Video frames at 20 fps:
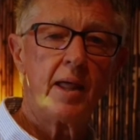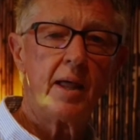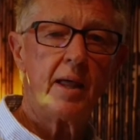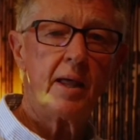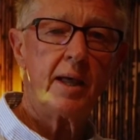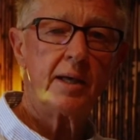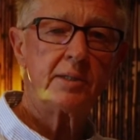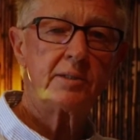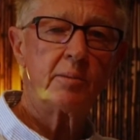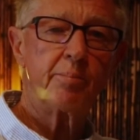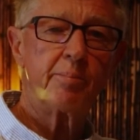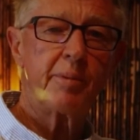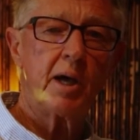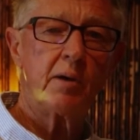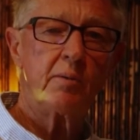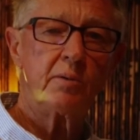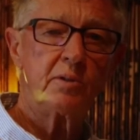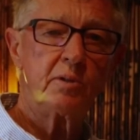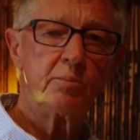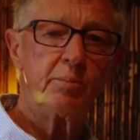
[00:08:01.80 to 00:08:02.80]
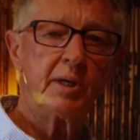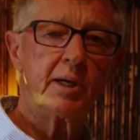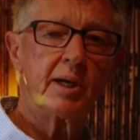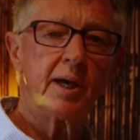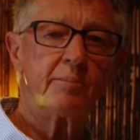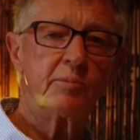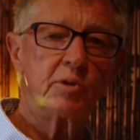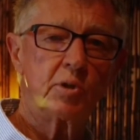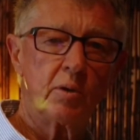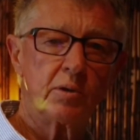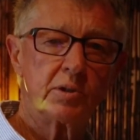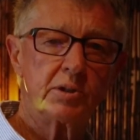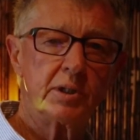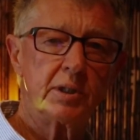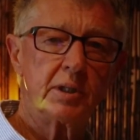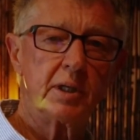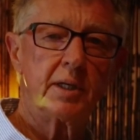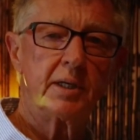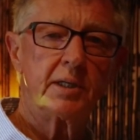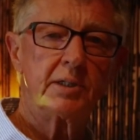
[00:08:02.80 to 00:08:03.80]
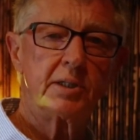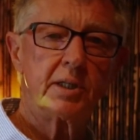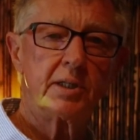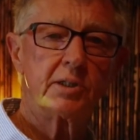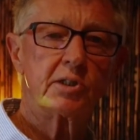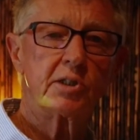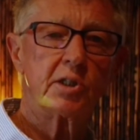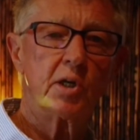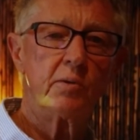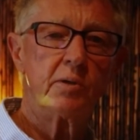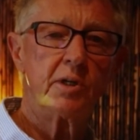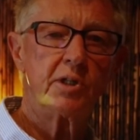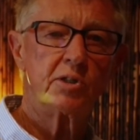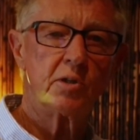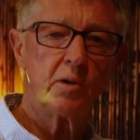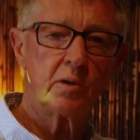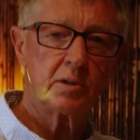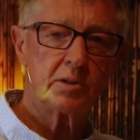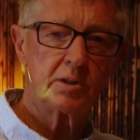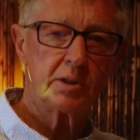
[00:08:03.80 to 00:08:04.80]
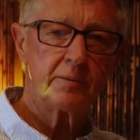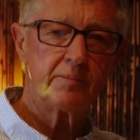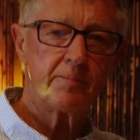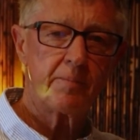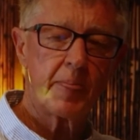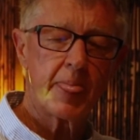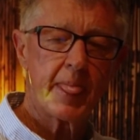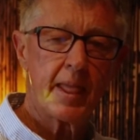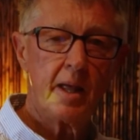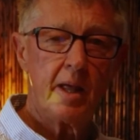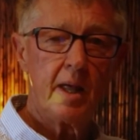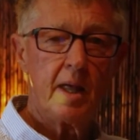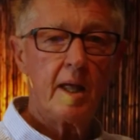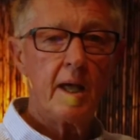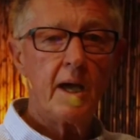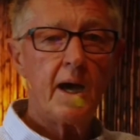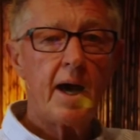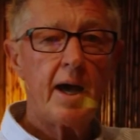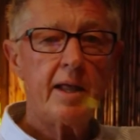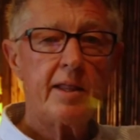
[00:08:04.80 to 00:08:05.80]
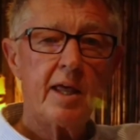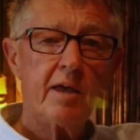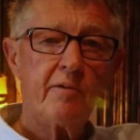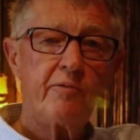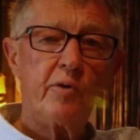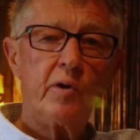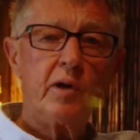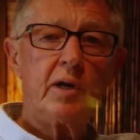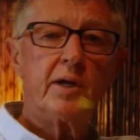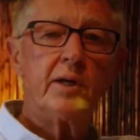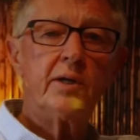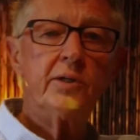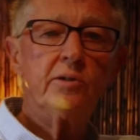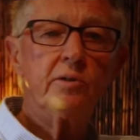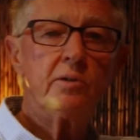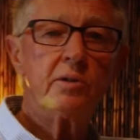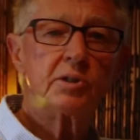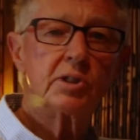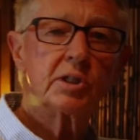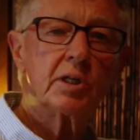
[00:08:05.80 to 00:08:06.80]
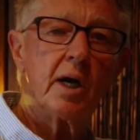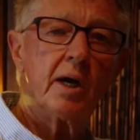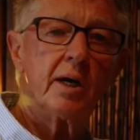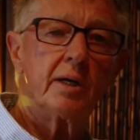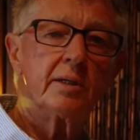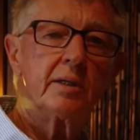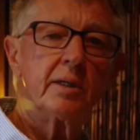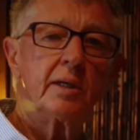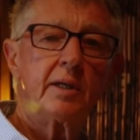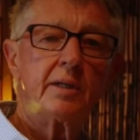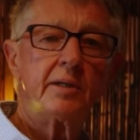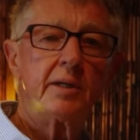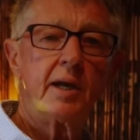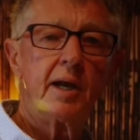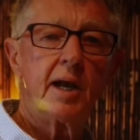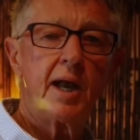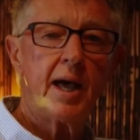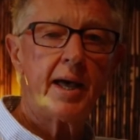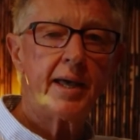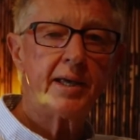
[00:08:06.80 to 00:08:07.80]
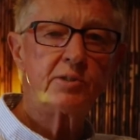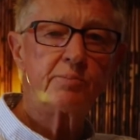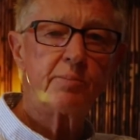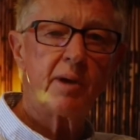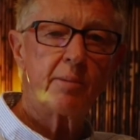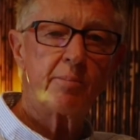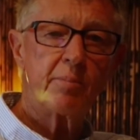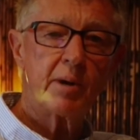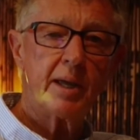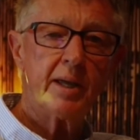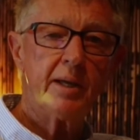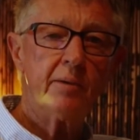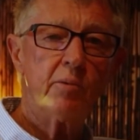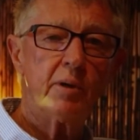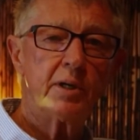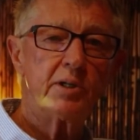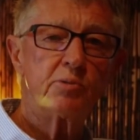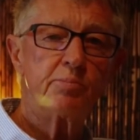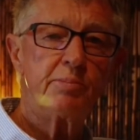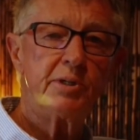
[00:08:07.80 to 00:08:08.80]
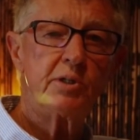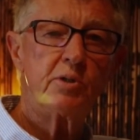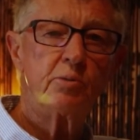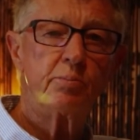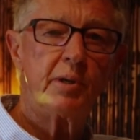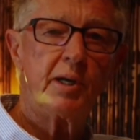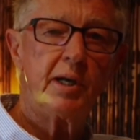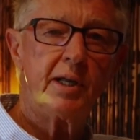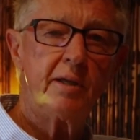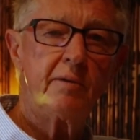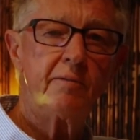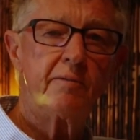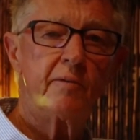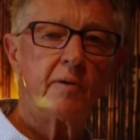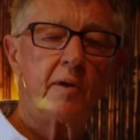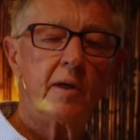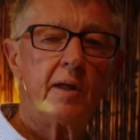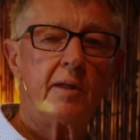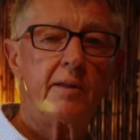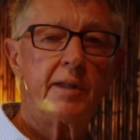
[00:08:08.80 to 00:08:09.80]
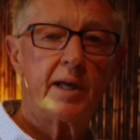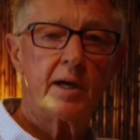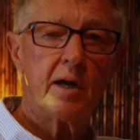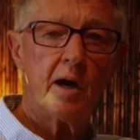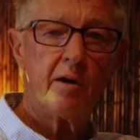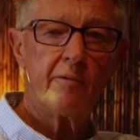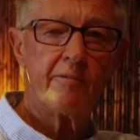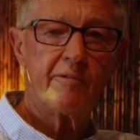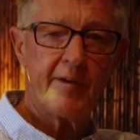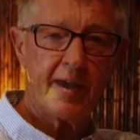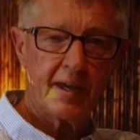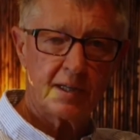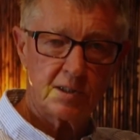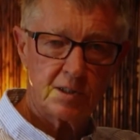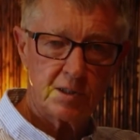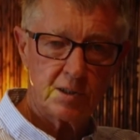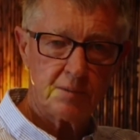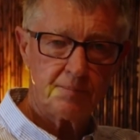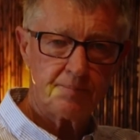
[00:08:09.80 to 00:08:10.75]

has the power to become toxic, says Tony Sorensen. I therefore learned to discard the lies my brain wants me to believe that are facts.